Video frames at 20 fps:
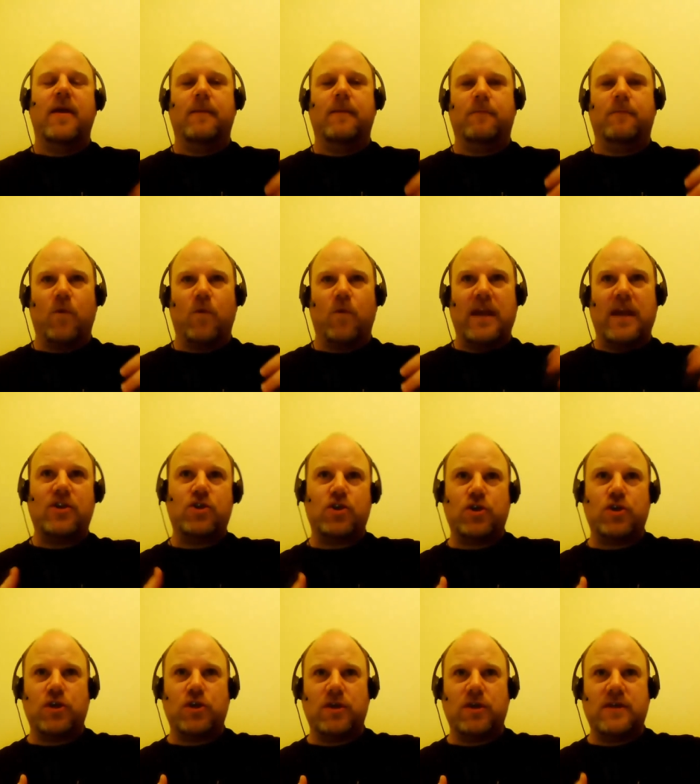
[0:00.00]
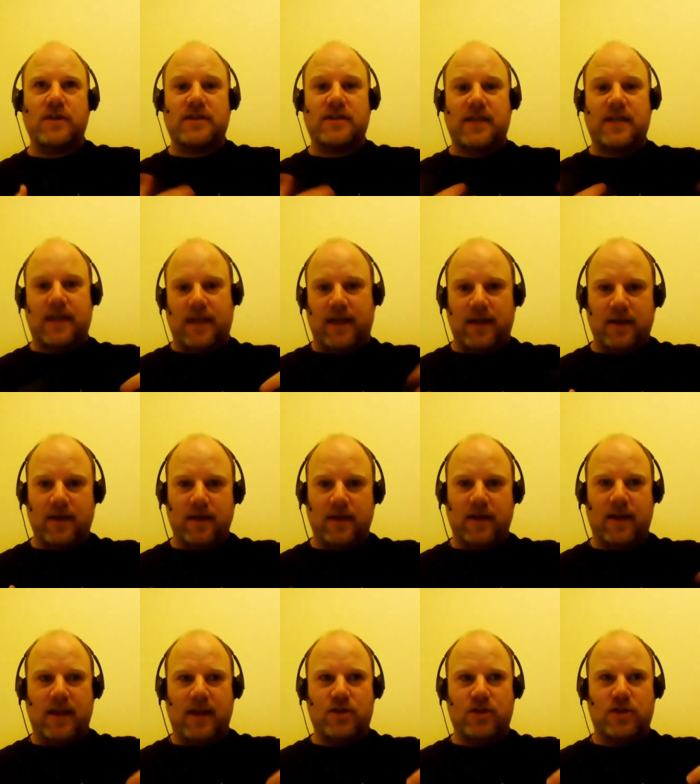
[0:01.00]
So each scene,
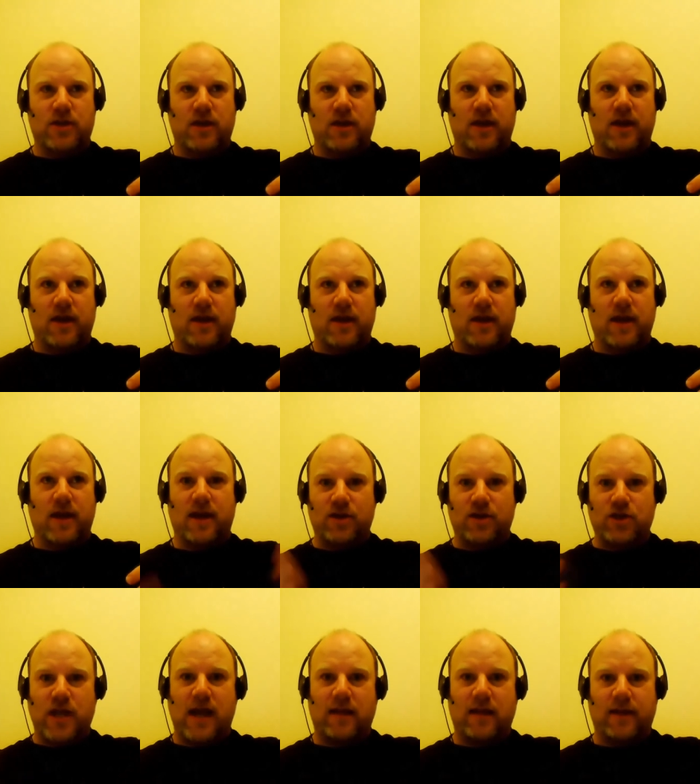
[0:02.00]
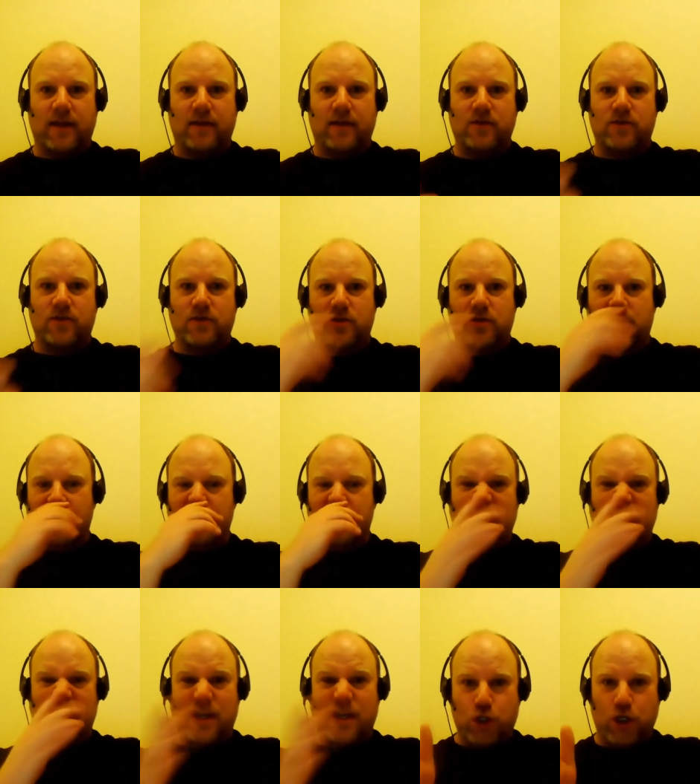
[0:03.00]
each uh, kind of challenge
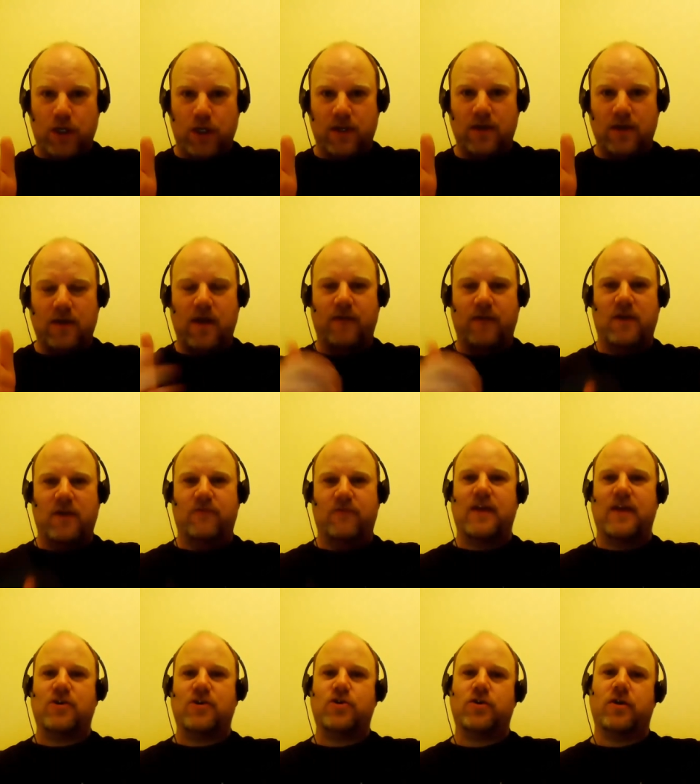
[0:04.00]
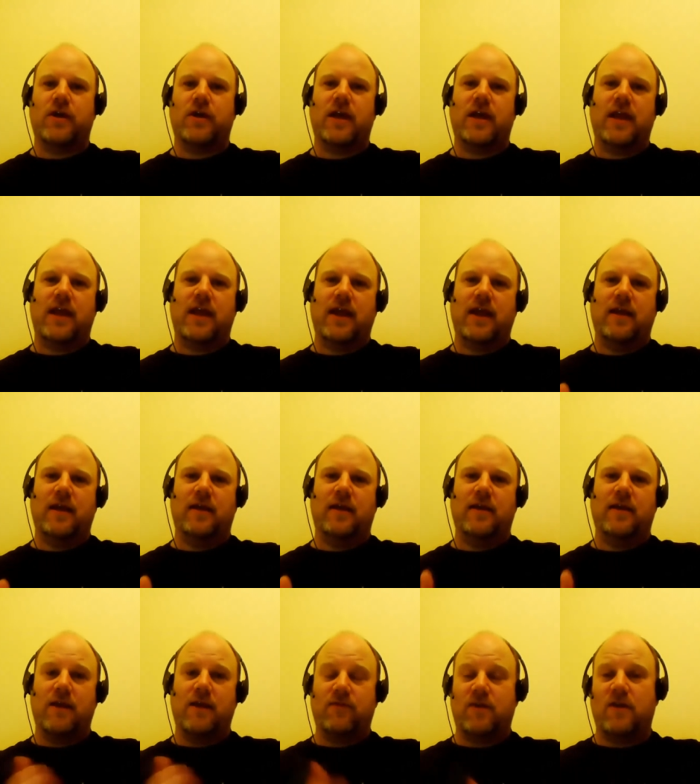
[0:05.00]
section of an adventure in
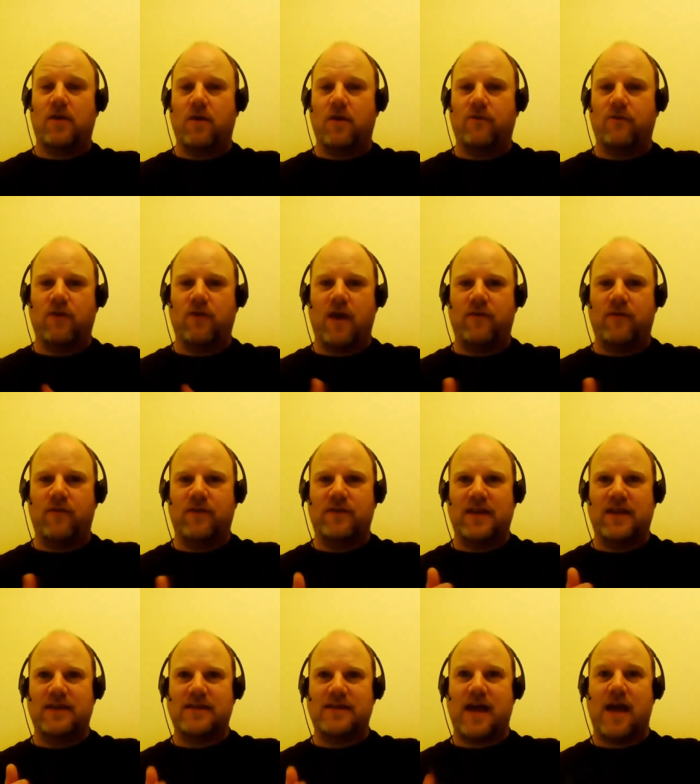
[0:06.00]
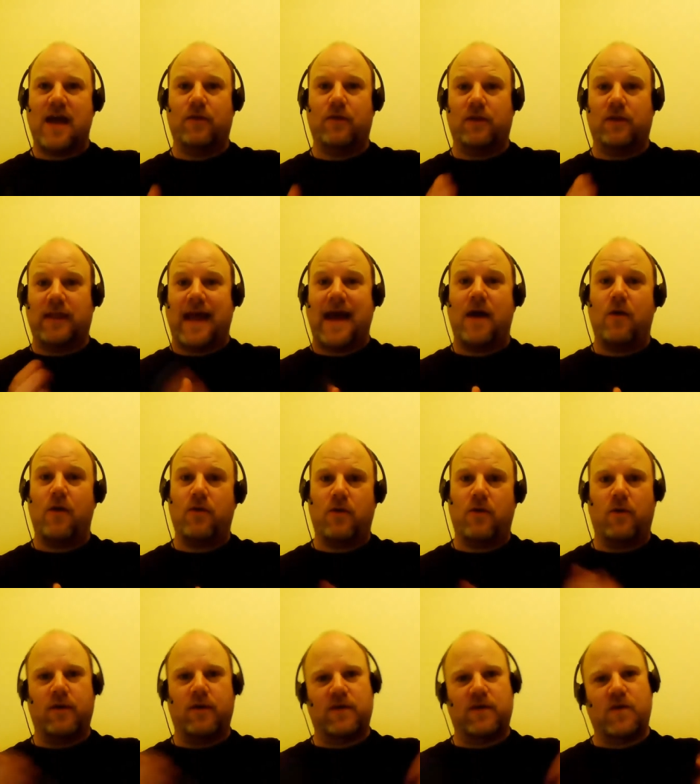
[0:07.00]
Nefertiti Overdrive is, is either loud
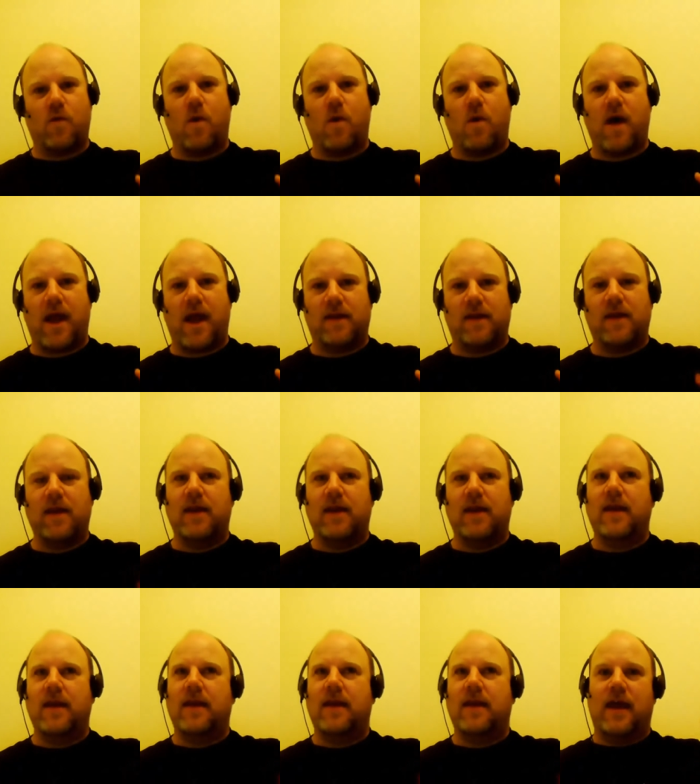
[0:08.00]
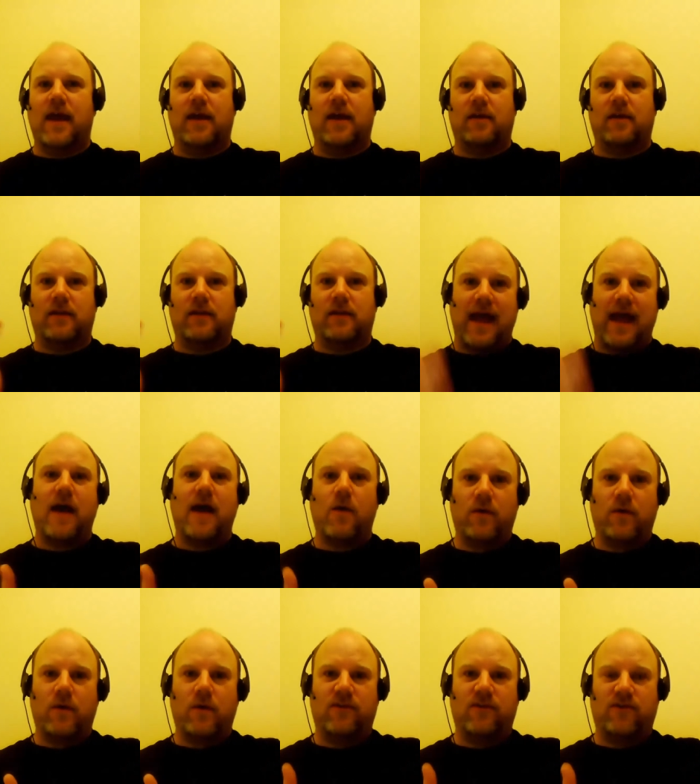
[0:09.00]
or it's quiet. And a
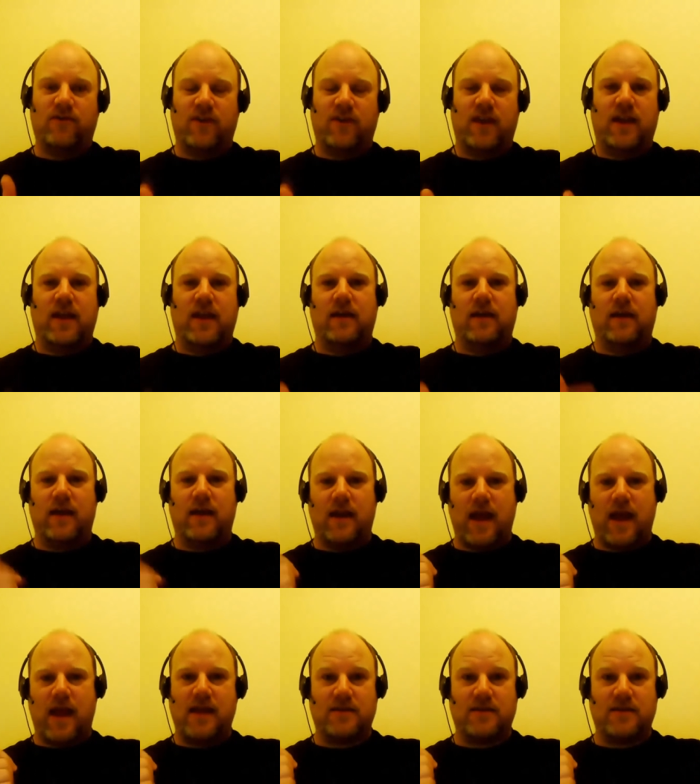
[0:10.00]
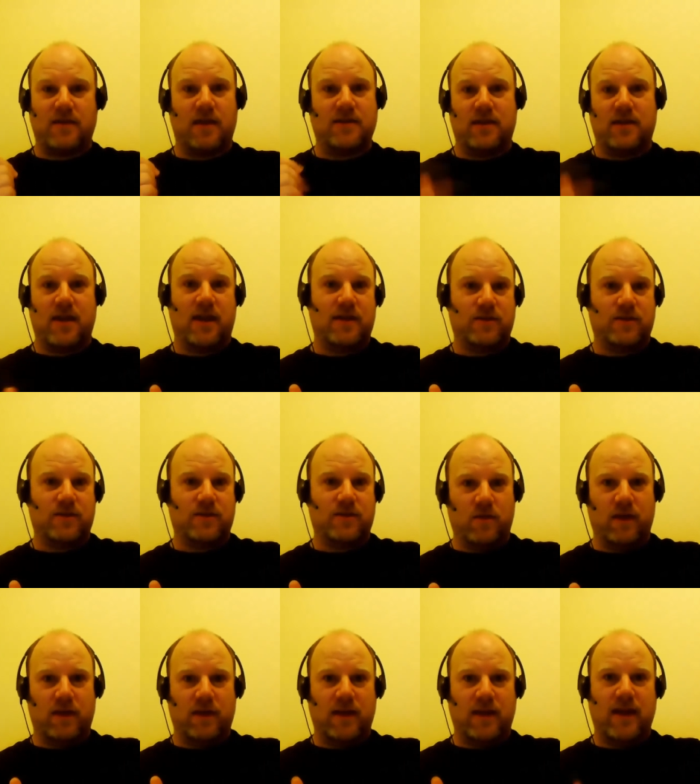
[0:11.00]
loud scene has lots of dice
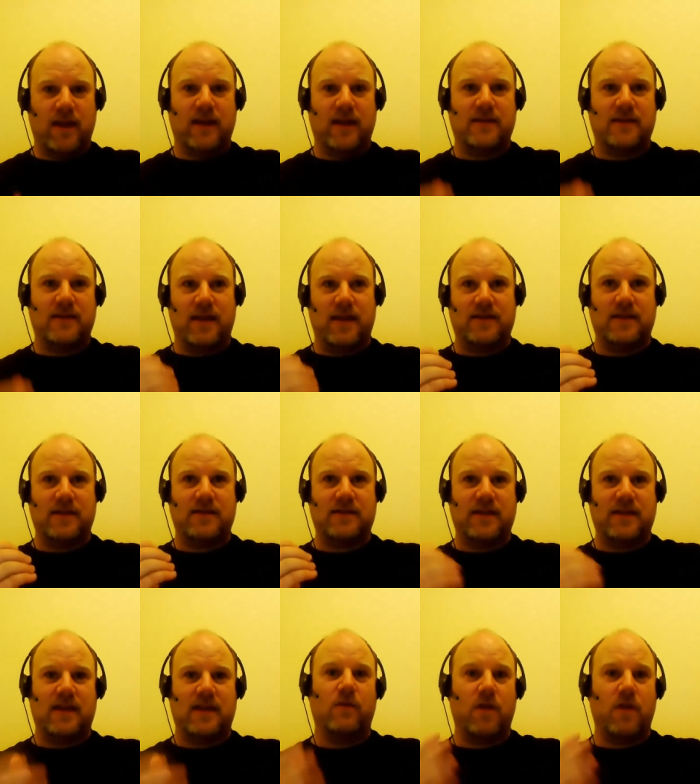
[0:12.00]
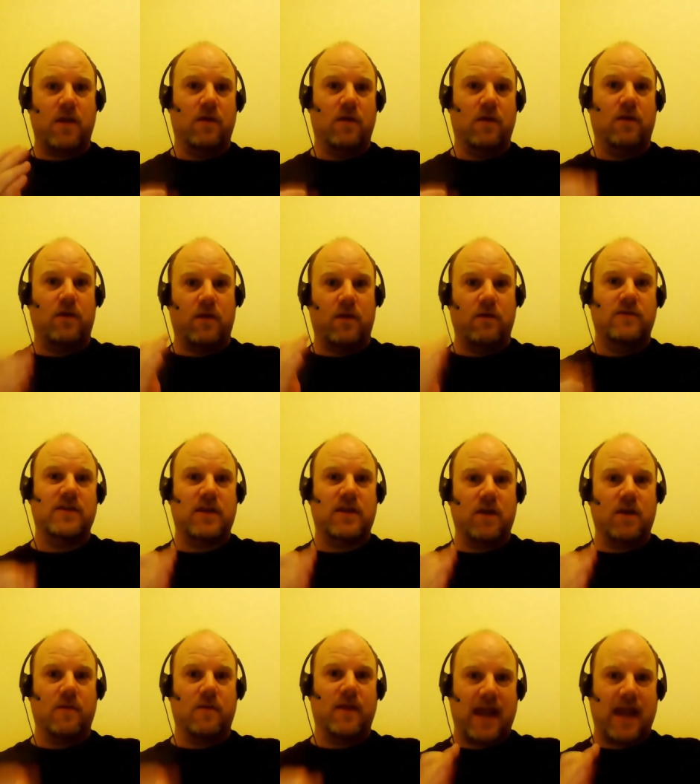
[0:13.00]
rolling. It's a, it's a scene where you're using
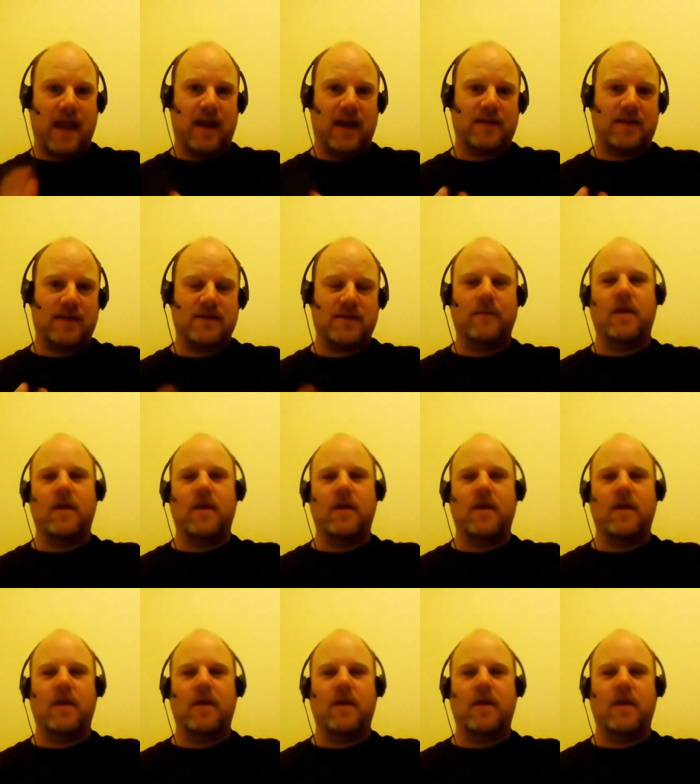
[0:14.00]
your mechanics.